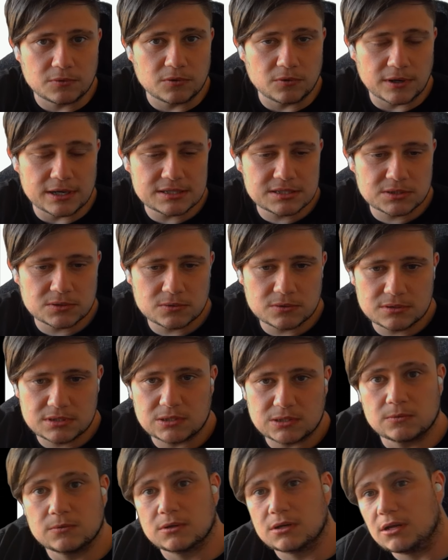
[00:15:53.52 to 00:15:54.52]
Greatsword,
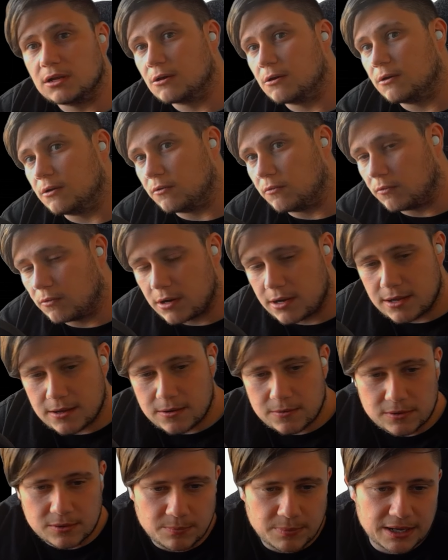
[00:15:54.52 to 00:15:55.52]
so we're kind of going
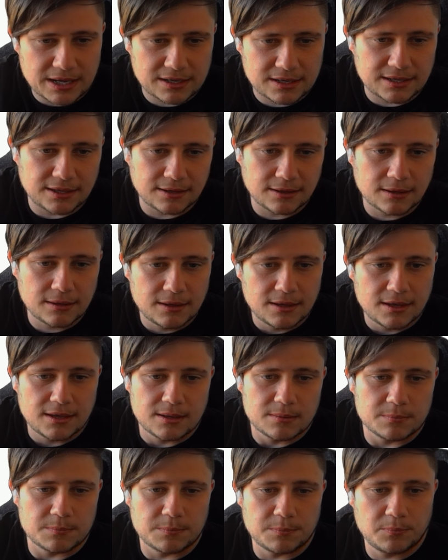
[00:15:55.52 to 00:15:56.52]
around and back here.
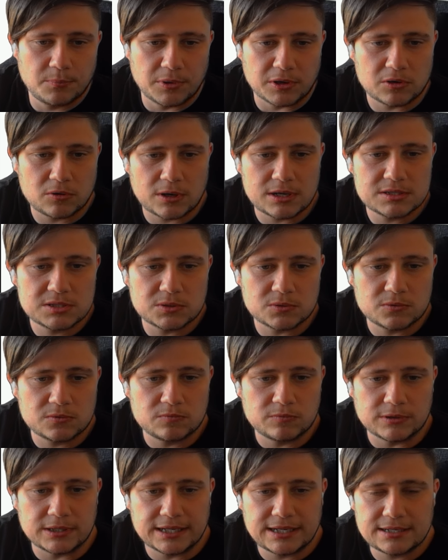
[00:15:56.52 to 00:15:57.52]

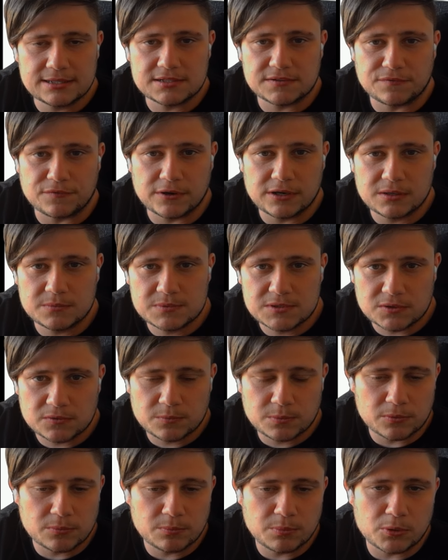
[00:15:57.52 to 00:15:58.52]
Greatsword, Relentless Freedom,
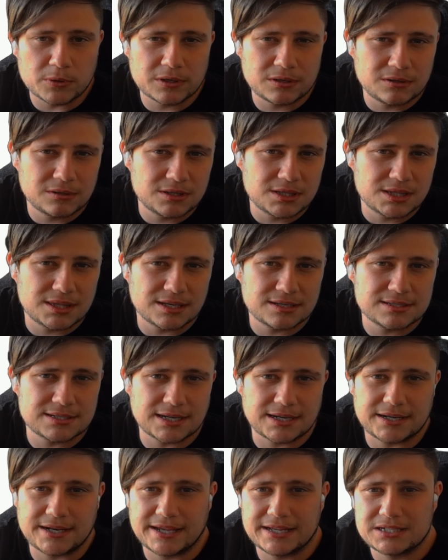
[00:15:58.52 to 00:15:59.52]
super important, and things
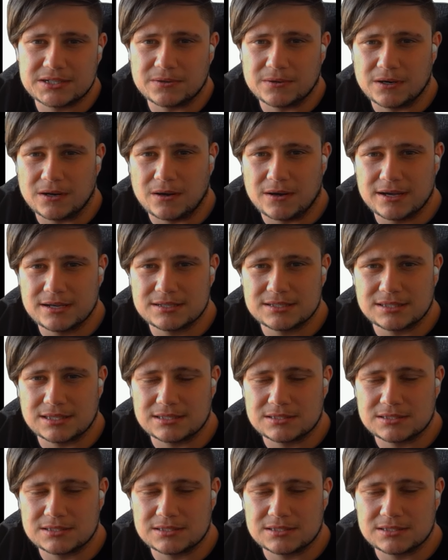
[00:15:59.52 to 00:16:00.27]
like Nature and Ice.